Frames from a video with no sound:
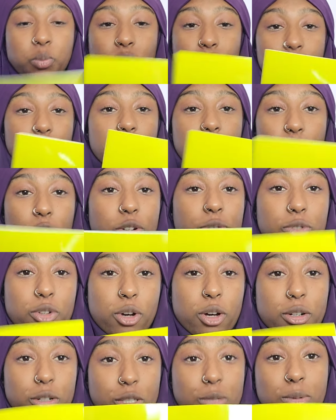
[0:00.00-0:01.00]
I don't even know
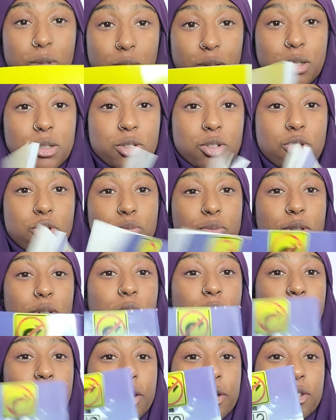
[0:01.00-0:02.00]
how to explain this to you, but,
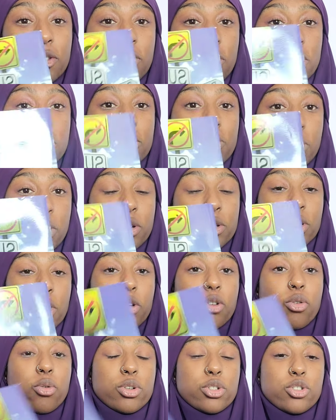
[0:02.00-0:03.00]
like, these books are
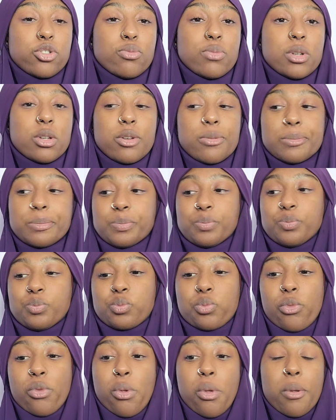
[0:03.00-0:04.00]
going to be,
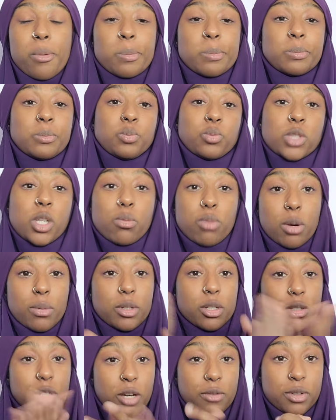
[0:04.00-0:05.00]
I'm probably
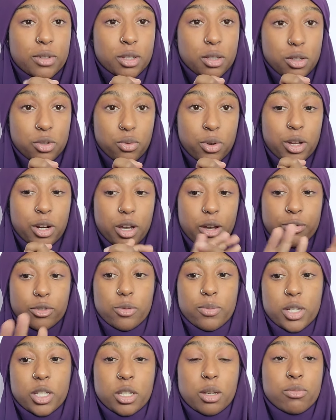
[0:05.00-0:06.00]
gonna dive into these right after
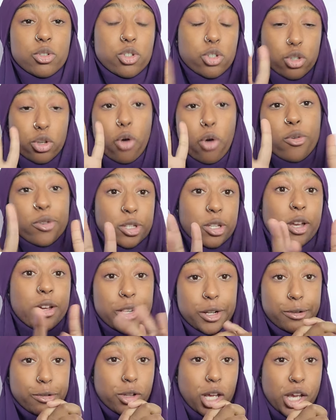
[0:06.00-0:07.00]
because I'm just so
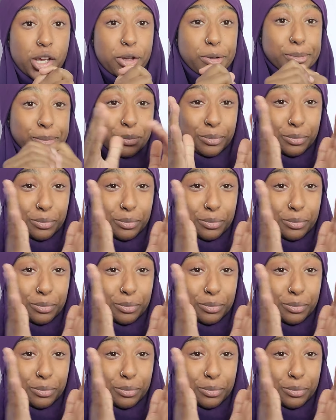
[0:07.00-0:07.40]
excited. Like,